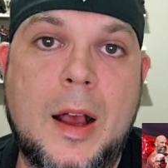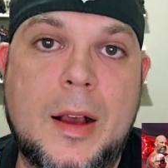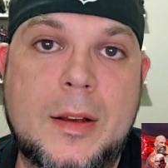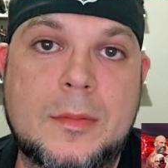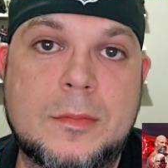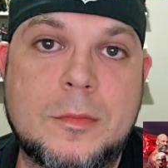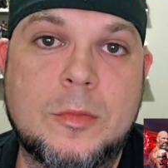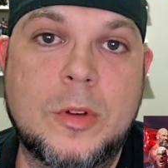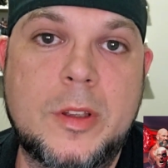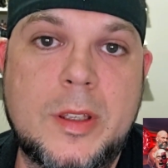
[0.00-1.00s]

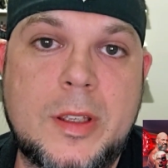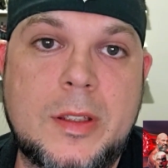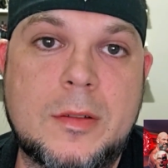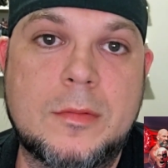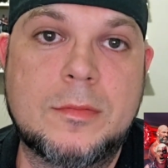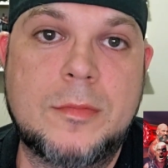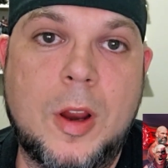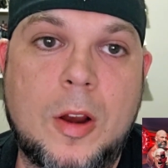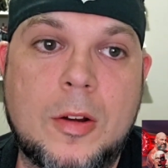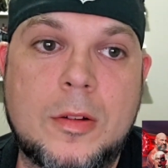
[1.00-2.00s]
Really
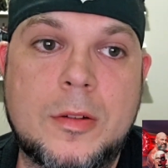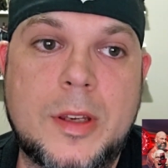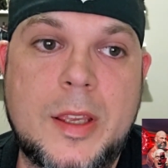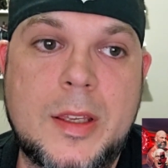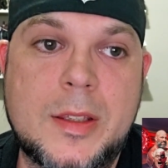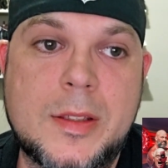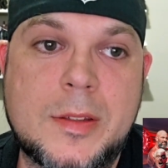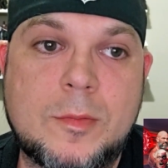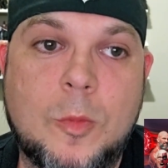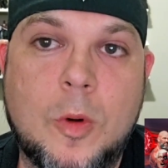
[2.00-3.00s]
earned
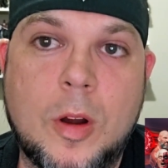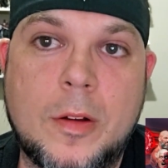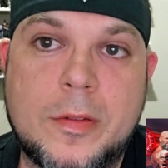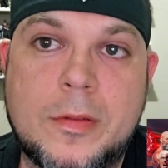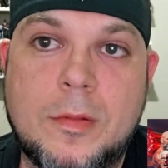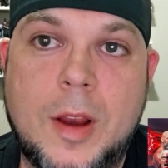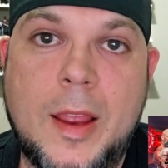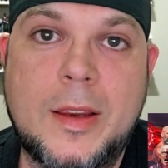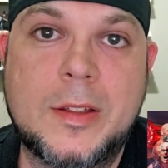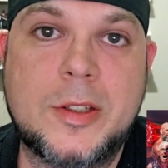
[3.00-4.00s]
his worth,
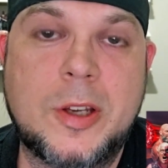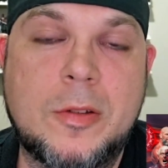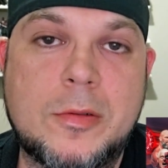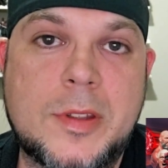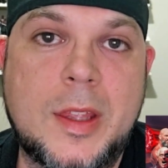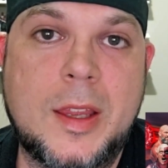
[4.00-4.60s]
right? It shows